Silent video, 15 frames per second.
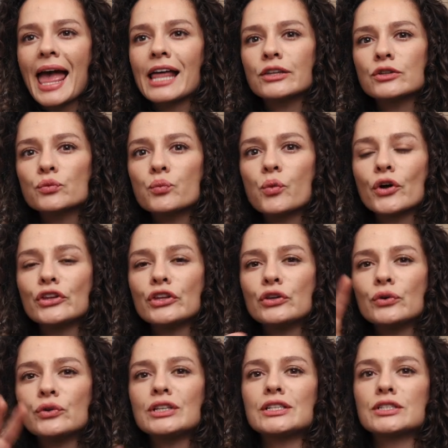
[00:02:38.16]
And what
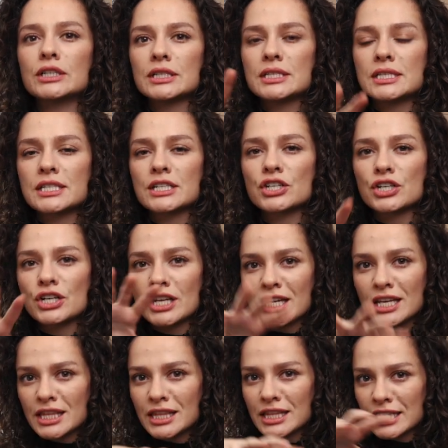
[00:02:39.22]
you need to consider
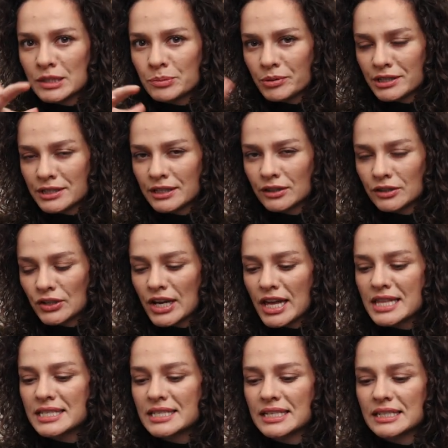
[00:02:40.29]
in this particular
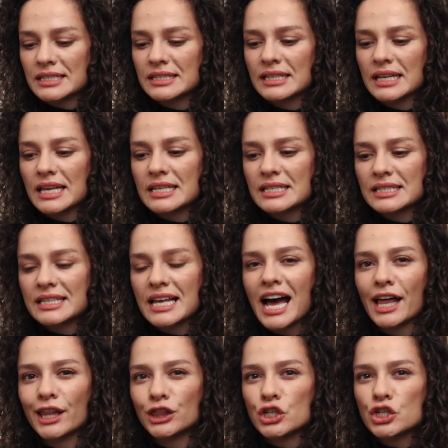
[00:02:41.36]
instance is
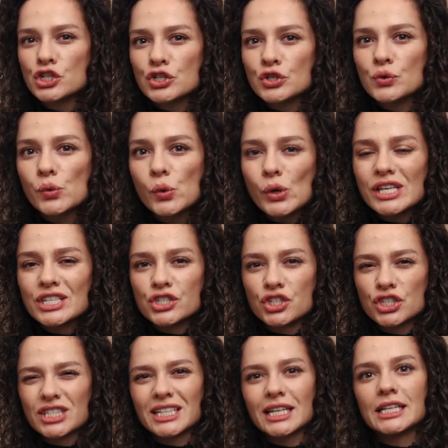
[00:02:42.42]
that the shoe is
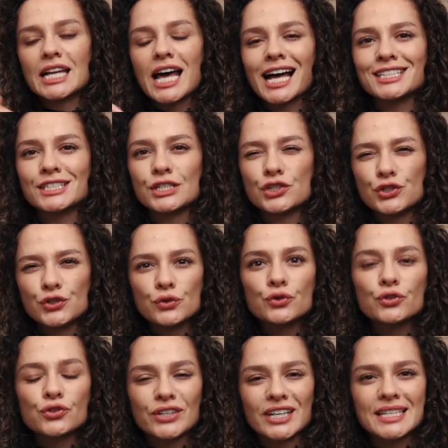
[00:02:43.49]
just not too
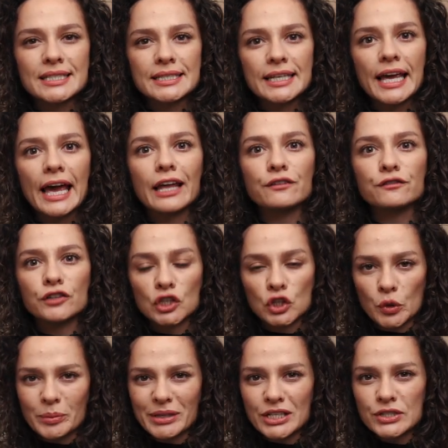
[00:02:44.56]
crazy and
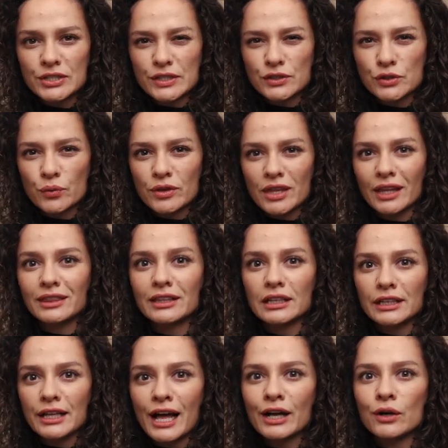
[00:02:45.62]
voluminous, so that the
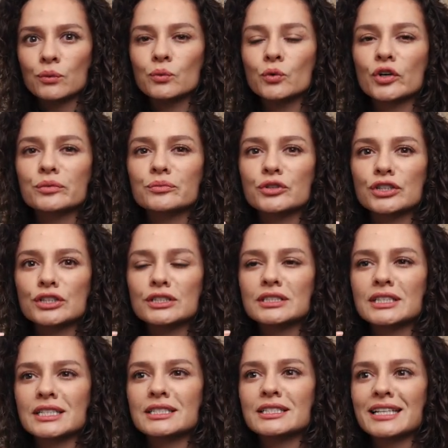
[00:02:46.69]
leg warmer
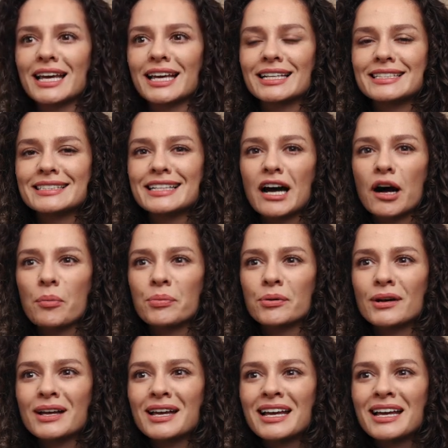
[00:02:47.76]
doesn't end up